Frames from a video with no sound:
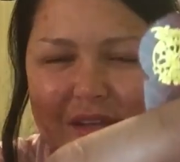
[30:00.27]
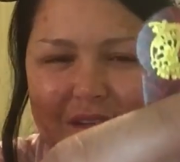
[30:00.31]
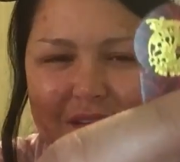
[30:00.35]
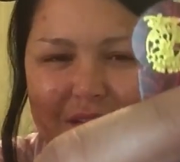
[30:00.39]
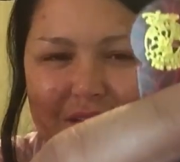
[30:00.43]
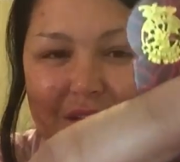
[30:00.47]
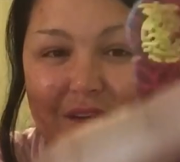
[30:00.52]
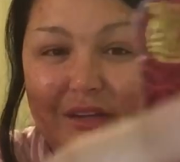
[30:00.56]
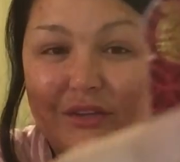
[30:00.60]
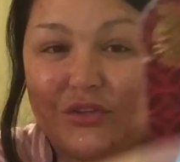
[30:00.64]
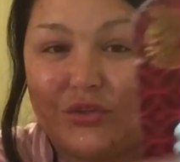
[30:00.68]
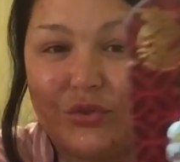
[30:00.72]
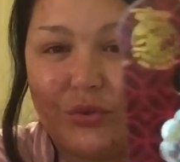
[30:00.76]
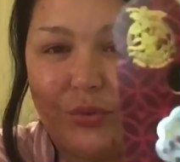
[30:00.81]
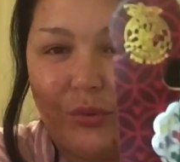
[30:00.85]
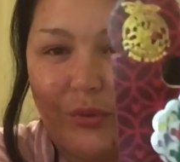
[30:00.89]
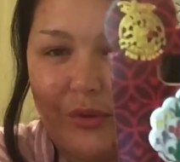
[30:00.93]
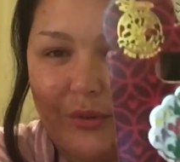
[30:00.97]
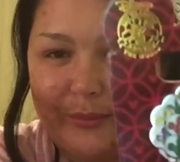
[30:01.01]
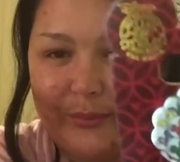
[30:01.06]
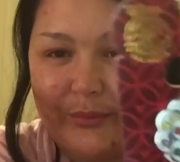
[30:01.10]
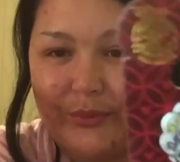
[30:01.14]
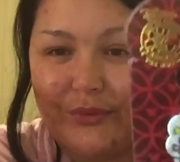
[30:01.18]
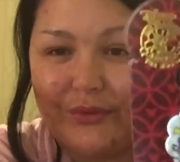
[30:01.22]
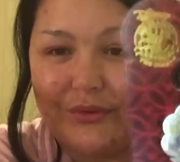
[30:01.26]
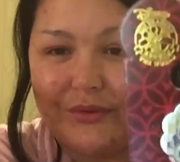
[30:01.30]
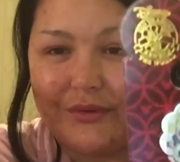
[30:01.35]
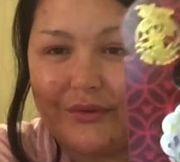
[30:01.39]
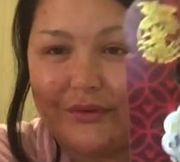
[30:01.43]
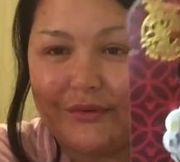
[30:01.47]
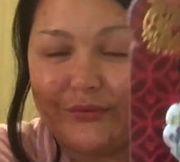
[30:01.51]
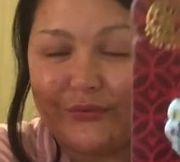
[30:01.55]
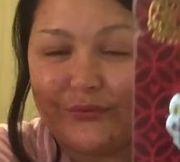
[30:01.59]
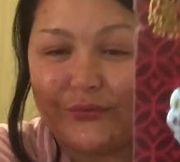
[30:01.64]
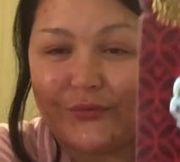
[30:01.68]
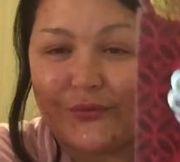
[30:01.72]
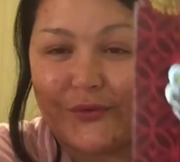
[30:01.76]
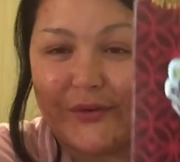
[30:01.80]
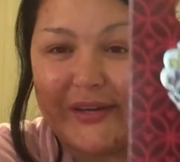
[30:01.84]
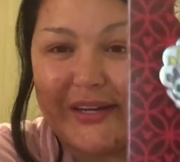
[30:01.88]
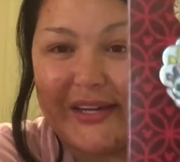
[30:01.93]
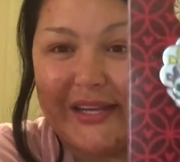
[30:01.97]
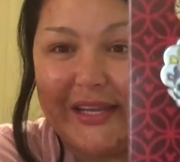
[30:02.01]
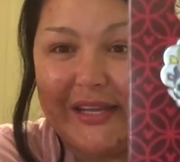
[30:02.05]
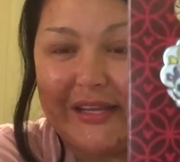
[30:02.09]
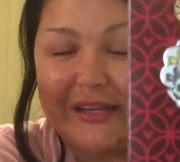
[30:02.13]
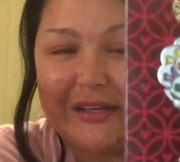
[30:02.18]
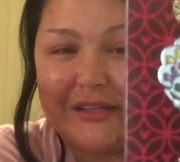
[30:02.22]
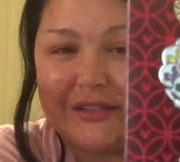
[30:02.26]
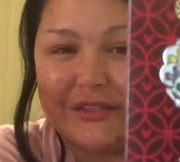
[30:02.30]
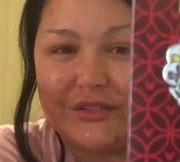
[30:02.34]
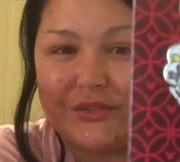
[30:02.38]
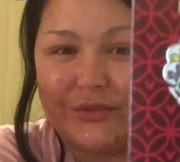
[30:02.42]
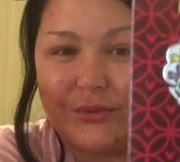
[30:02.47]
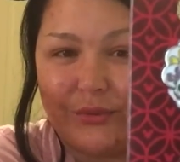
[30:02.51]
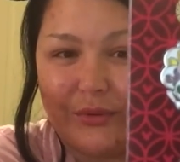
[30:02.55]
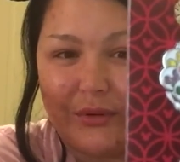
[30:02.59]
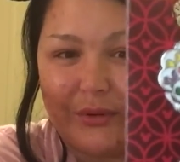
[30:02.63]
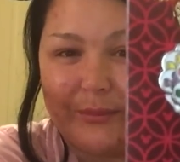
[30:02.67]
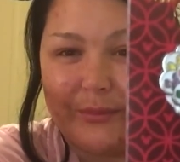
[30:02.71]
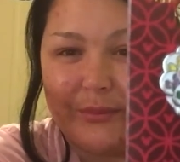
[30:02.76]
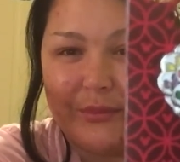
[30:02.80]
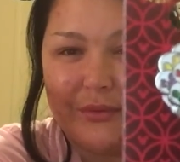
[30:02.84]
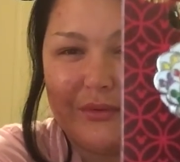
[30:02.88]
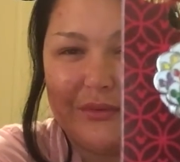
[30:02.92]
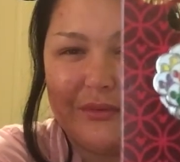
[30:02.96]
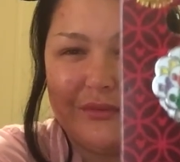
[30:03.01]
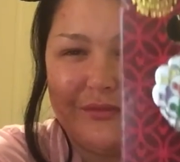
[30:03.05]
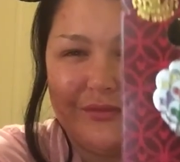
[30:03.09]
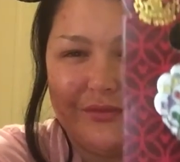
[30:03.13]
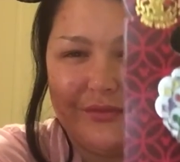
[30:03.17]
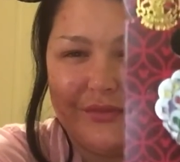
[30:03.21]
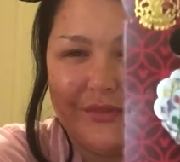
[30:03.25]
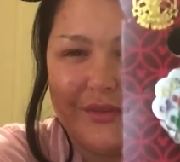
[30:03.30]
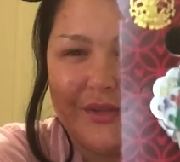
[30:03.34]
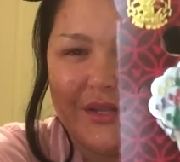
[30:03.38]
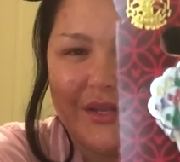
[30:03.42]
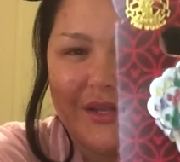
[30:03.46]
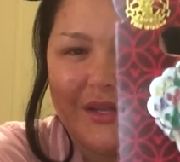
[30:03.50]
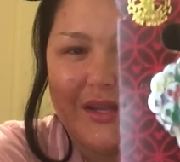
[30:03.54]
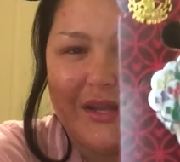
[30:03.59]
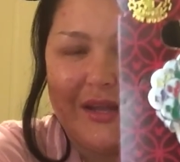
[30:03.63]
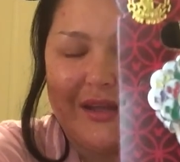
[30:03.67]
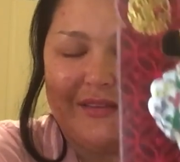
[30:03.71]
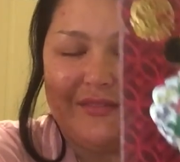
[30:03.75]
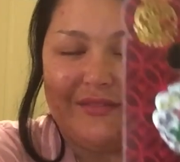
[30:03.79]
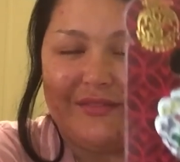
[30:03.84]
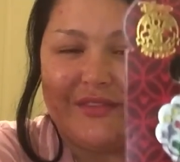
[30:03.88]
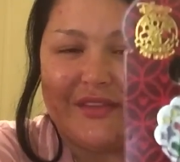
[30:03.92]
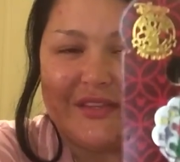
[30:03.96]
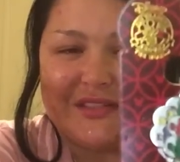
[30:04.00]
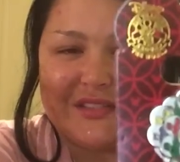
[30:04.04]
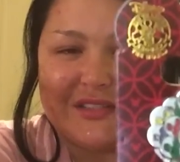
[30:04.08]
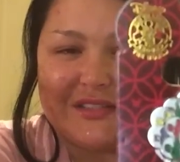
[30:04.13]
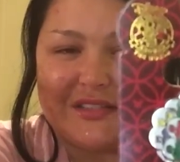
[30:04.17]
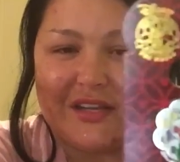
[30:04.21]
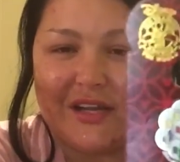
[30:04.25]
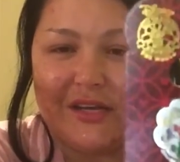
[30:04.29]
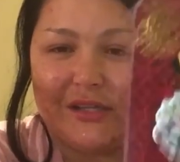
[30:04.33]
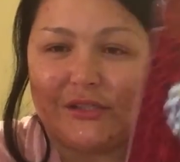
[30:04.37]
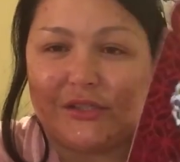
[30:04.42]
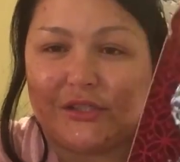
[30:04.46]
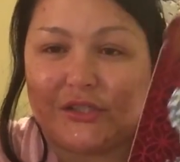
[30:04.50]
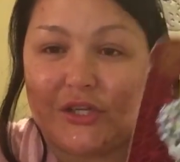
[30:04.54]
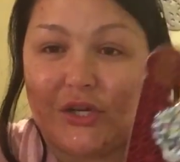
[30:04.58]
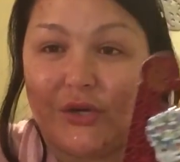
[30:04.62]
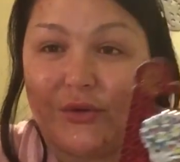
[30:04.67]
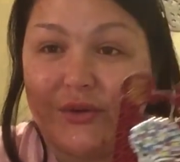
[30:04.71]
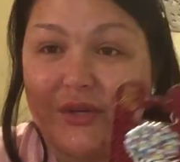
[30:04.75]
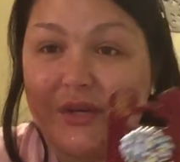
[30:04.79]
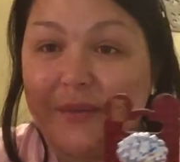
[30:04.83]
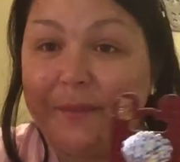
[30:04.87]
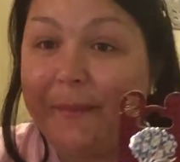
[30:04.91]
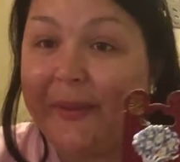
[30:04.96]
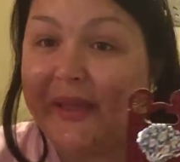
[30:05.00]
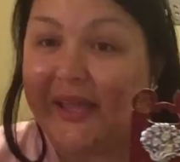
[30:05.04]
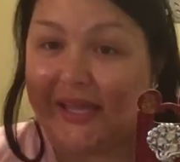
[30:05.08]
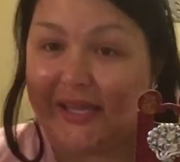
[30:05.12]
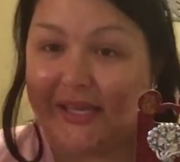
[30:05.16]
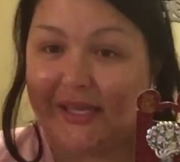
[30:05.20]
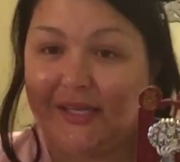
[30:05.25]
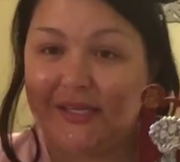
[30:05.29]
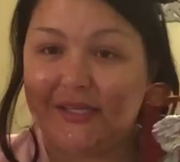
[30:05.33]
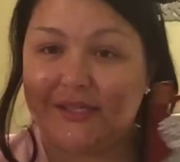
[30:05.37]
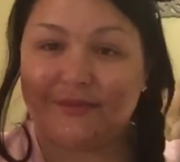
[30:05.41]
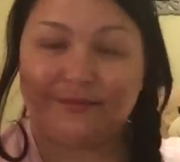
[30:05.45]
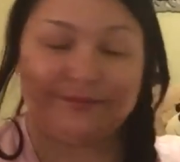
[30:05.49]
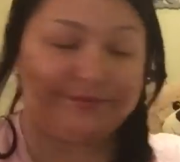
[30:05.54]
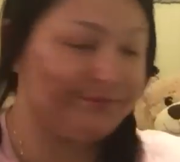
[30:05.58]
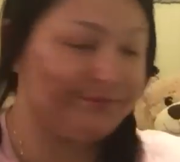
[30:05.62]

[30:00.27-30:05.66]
It's adorable. Freaking adorable. And this is color-coded pink.